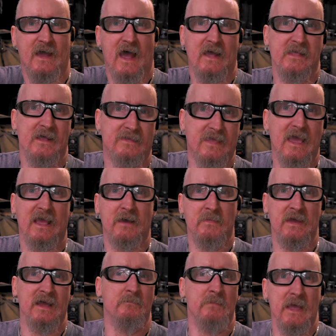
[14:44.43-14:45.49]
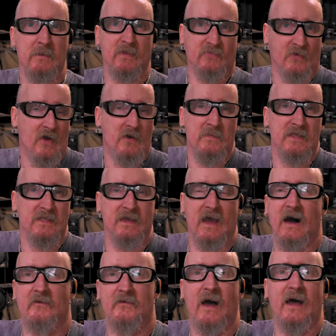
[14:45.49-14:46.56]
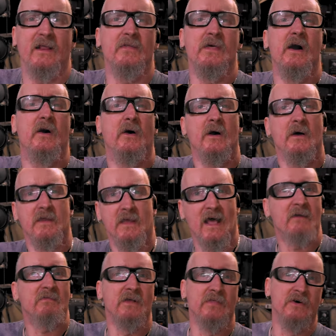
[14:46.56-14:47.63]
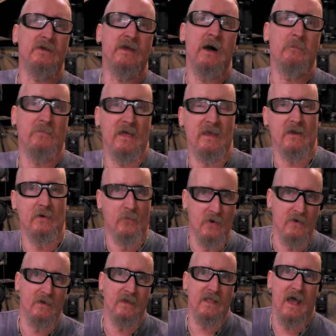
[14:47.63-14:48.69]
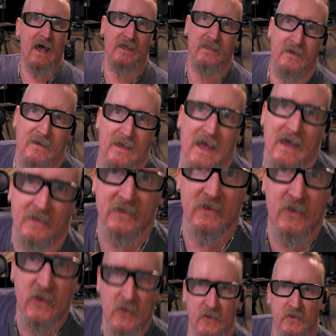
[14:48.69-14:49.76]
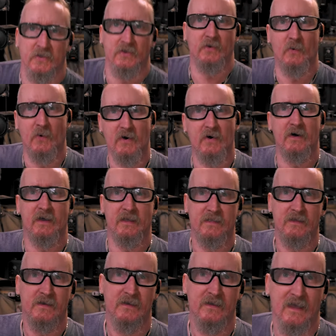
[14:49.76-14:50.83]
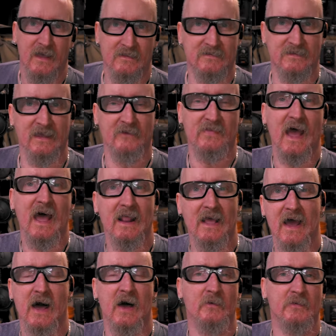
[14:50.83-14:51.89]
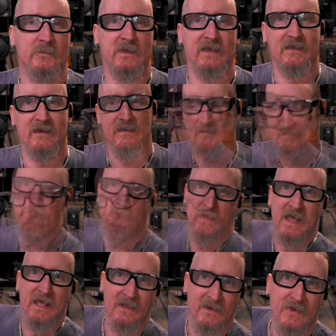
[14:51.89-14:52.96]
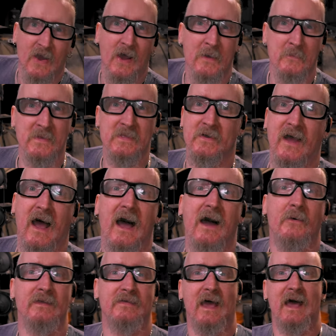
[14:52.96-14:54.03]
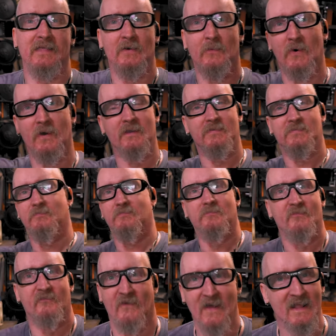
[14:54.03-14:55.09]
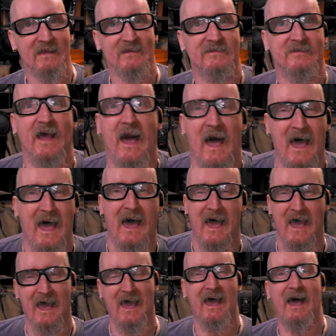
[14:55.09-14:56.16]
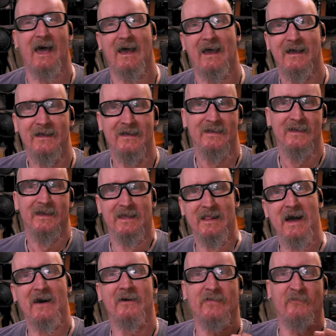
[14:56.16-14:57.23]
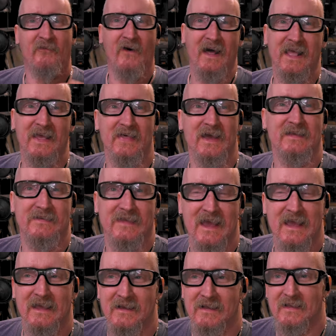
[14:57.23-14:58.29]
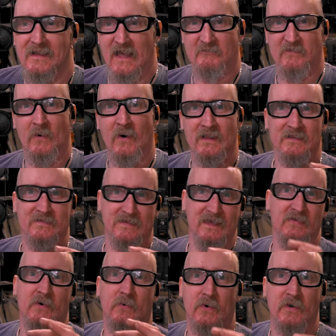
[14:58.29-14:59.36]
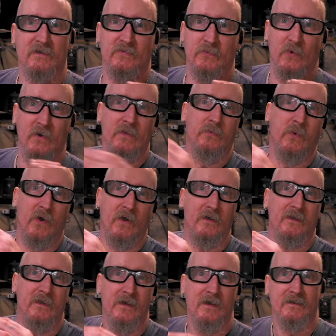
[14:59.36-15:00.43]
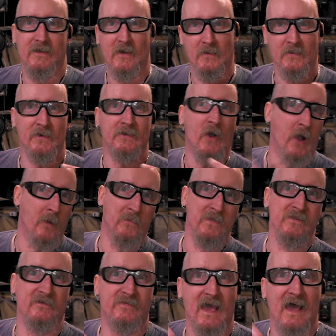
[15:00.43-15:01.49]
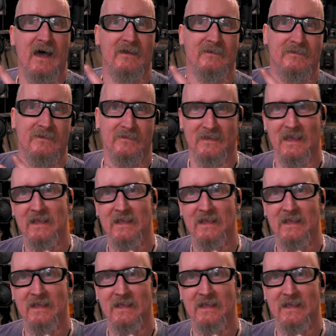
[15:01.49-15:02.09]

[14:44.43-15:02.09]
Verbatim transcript: and then take them in, maybe throw them in the oven. I don't know. You'd have to look up like wood, how to how do you cure your wood and see if that helps because being a carpenter, I always had the wood finished. you know, it's funny, they say if you want to see the worst woodwork, go to a carpenter's house because